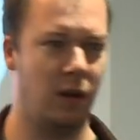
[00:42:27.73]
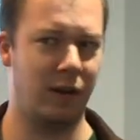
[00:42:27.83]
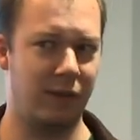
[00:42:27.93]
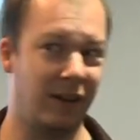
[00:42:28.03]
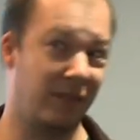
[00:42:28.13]

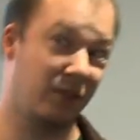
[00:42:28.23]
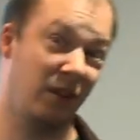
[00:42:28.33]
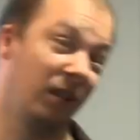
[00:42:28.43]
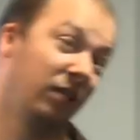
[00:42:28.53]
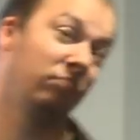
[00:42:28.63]
I've never
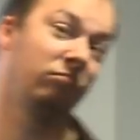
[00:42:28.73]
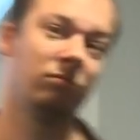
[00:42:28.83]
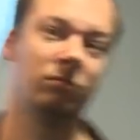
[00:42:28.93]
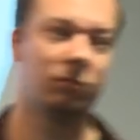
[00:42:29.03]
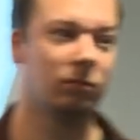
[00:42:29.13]
tried it. It
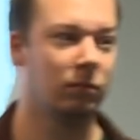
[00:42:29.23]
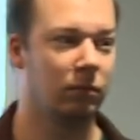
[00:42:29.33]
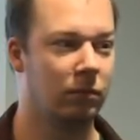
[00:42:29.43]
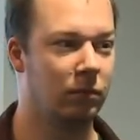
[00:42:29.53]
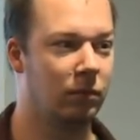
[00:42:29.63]
doesn't
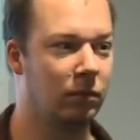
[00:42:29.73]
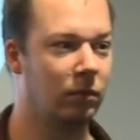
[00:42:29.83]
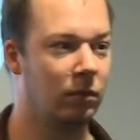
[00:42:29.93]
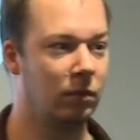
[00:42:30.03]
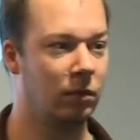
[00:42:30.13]
5.3, you just need
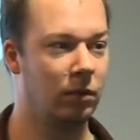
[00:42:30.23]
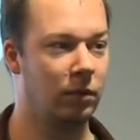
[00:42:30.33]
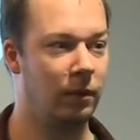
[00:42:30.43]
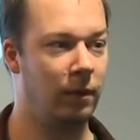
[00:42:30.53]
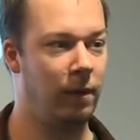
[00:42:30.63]
to change a
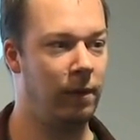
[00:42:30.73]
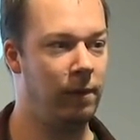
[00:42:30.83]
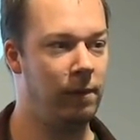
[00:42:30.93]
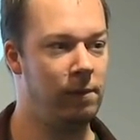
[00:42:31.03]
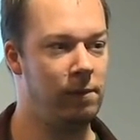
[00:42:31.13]
little thing in
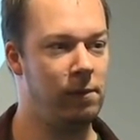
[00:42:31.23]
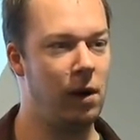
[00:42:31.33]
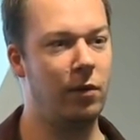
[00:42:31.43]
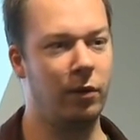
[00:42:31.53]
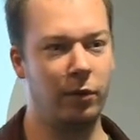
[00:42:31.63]
C.
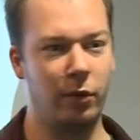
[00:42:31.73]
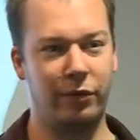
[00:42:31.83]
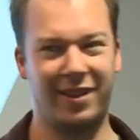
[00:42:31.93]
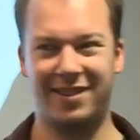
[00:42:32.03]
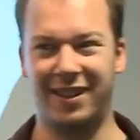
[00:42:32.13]
Oh, well, we'll
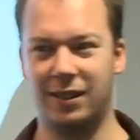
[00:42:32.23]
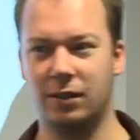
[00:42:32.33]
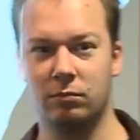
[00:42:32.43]
fix that.